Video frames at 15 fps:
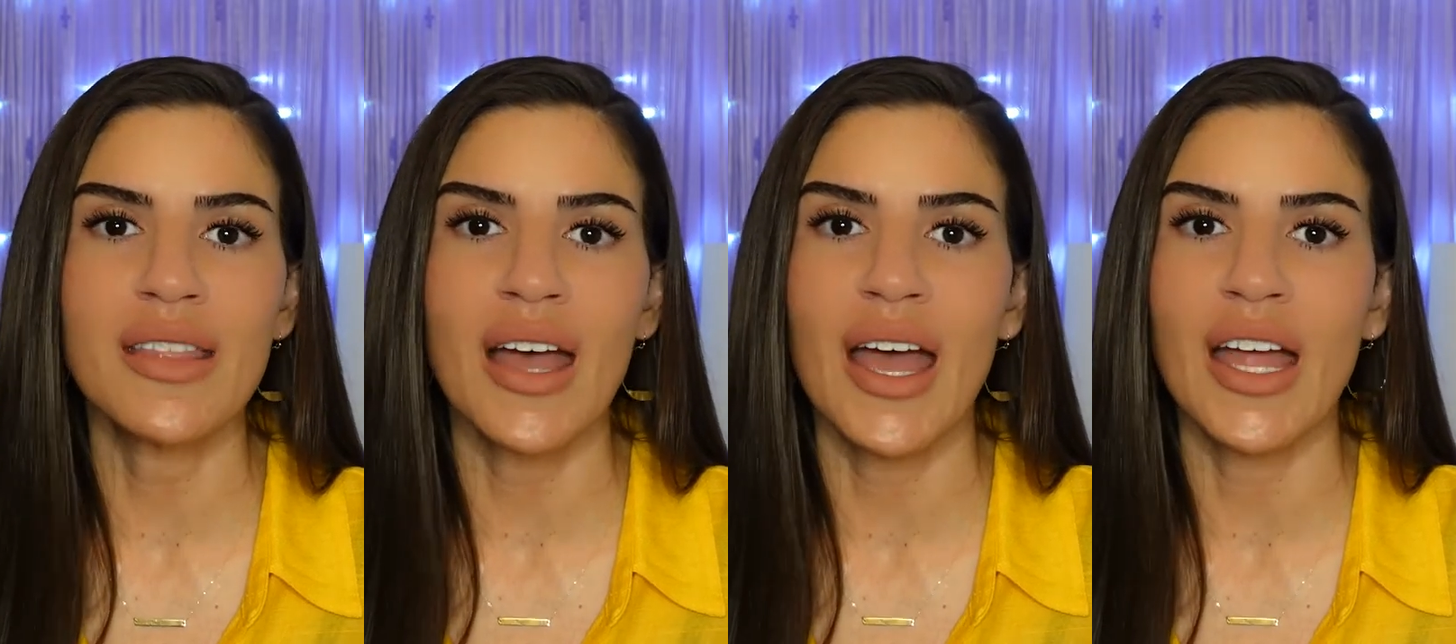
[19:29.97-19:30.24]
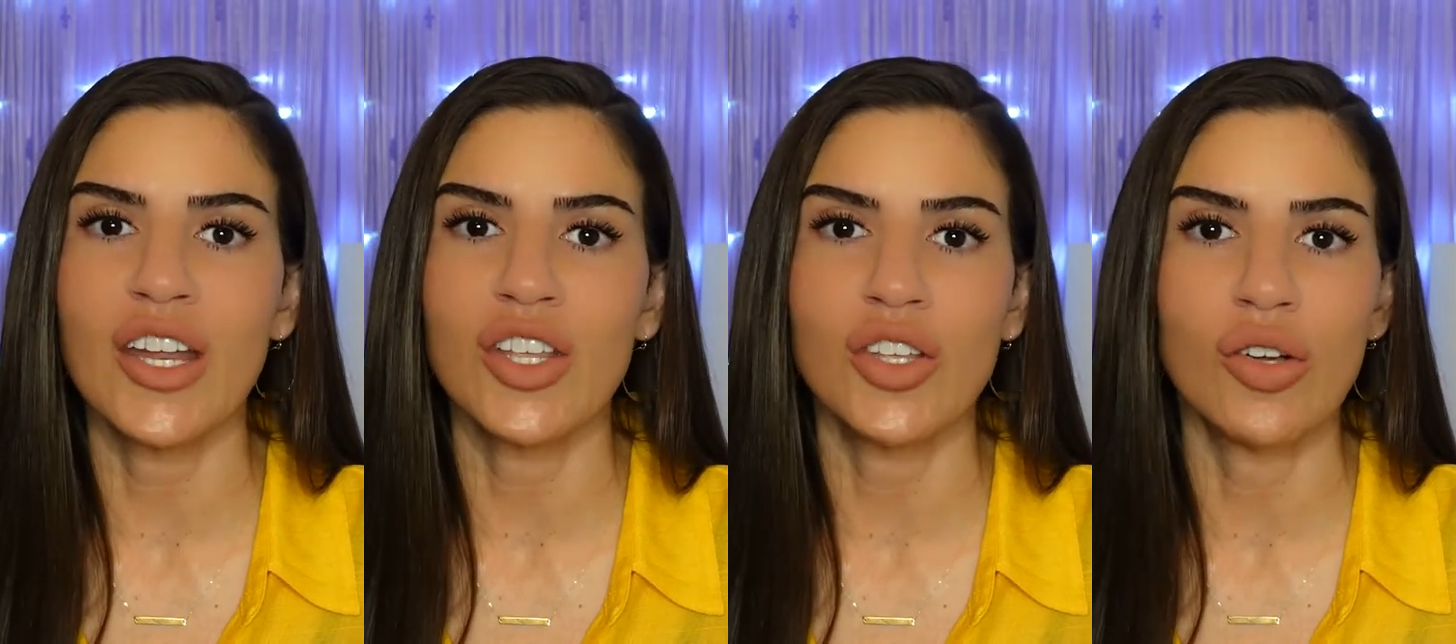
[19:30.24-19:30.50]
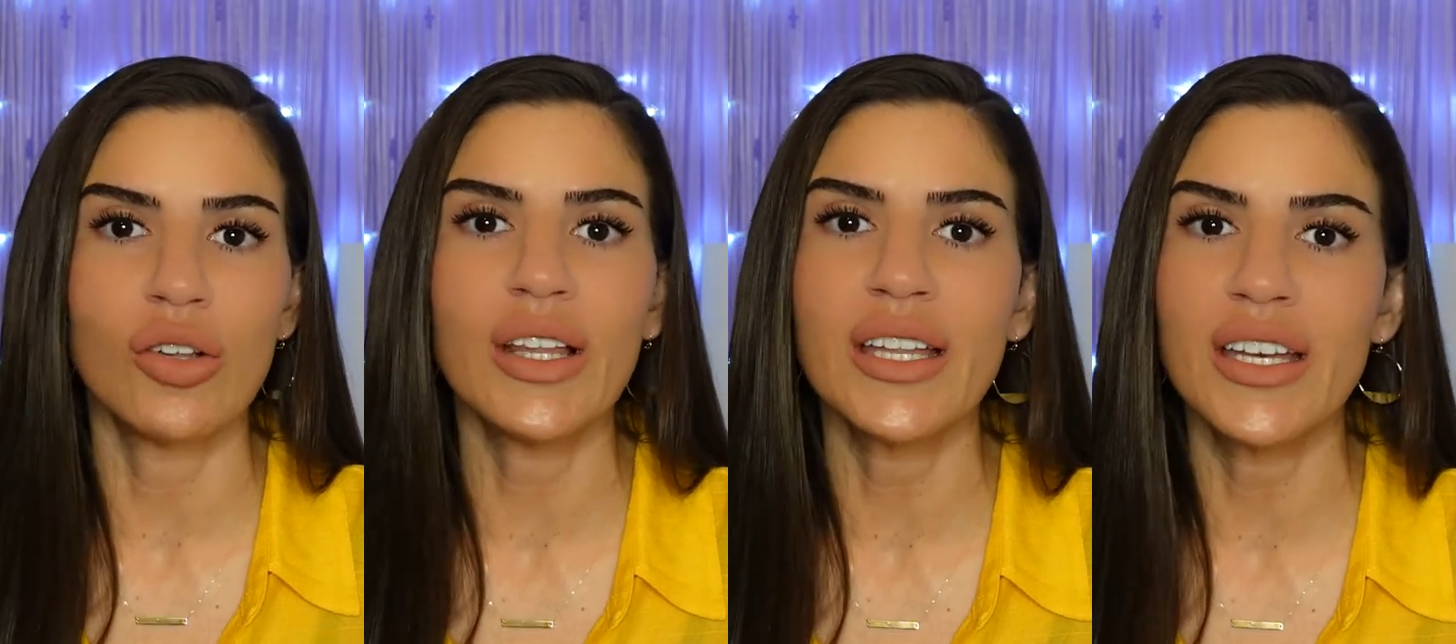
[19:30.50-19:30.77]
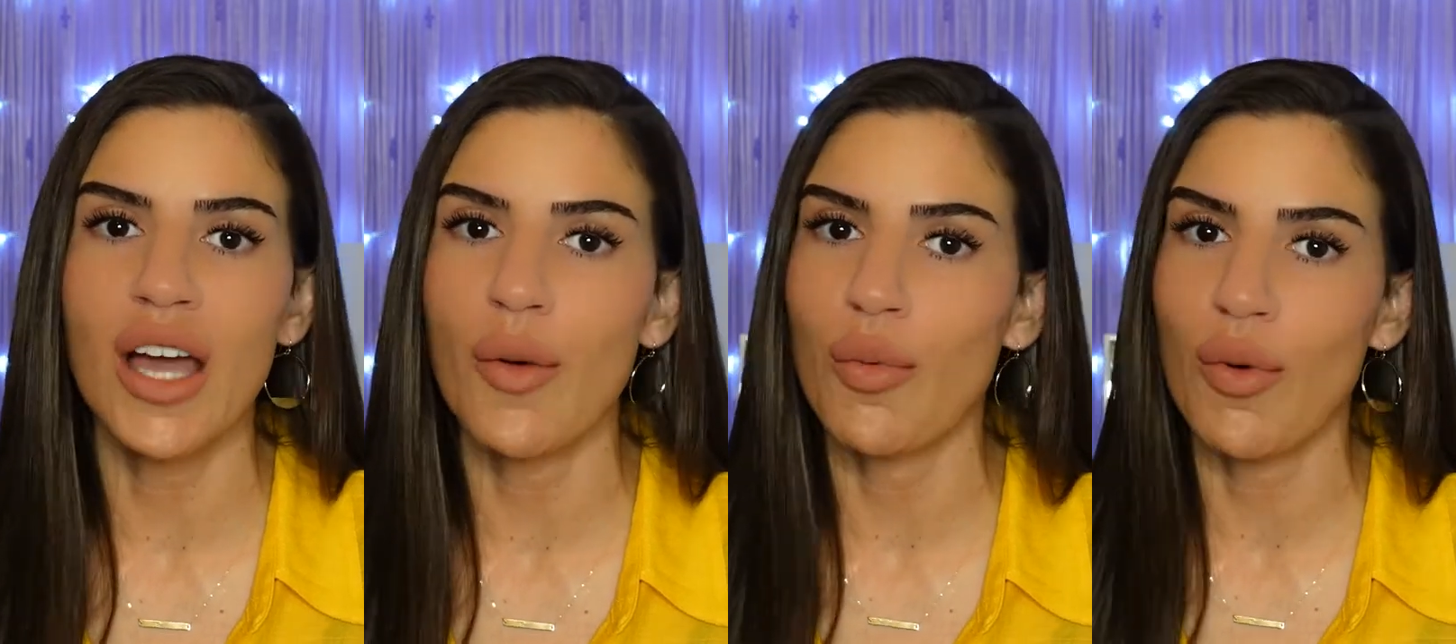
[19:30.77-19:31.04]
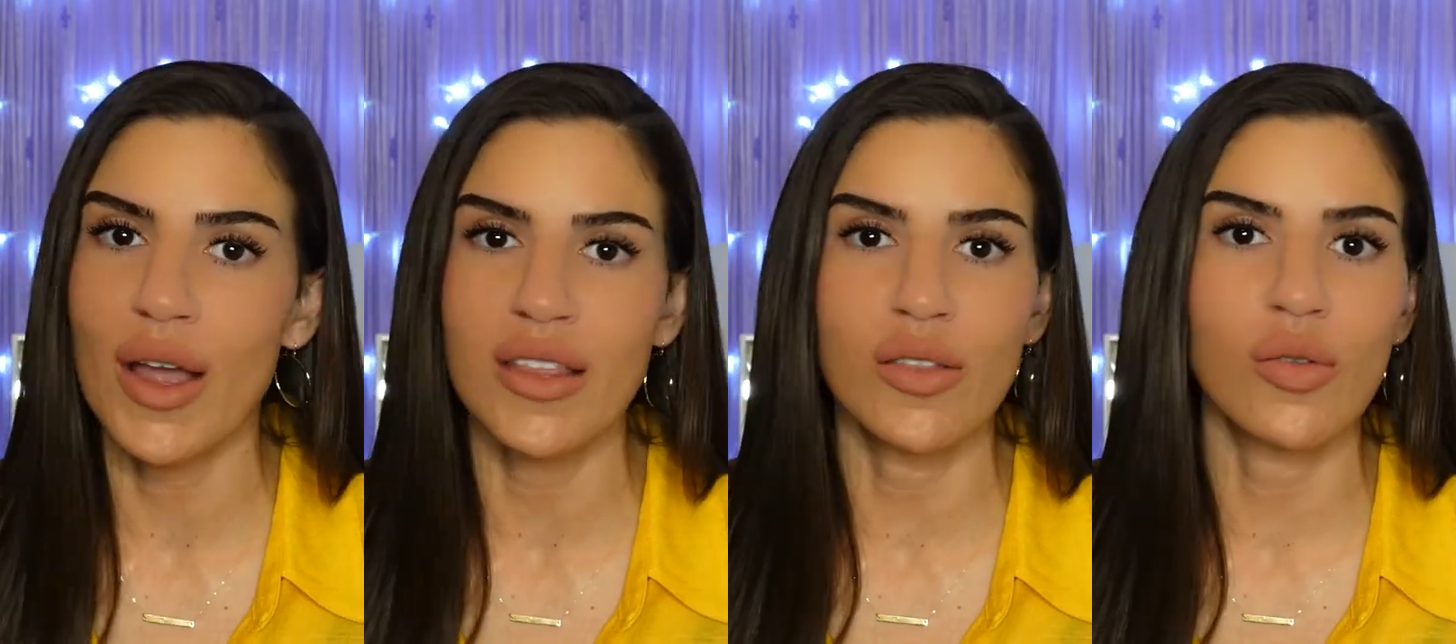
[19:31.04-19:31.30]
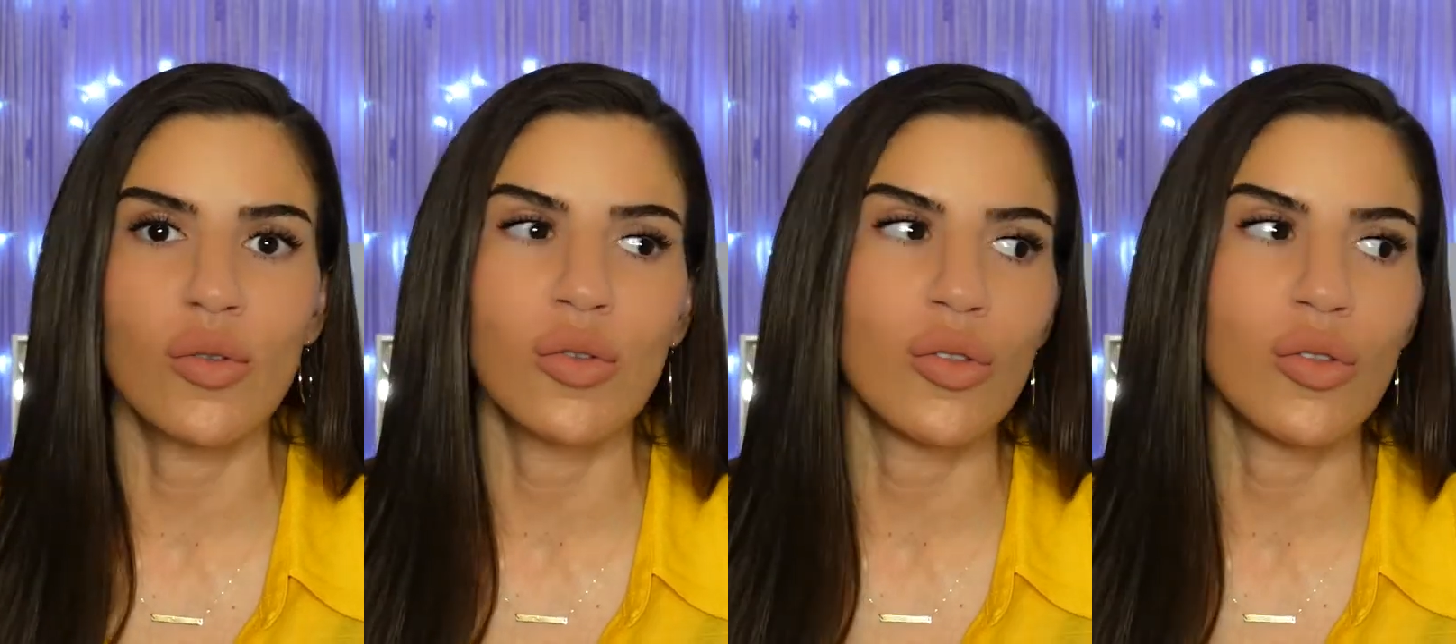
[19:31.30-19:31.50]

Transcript: that you'll end up right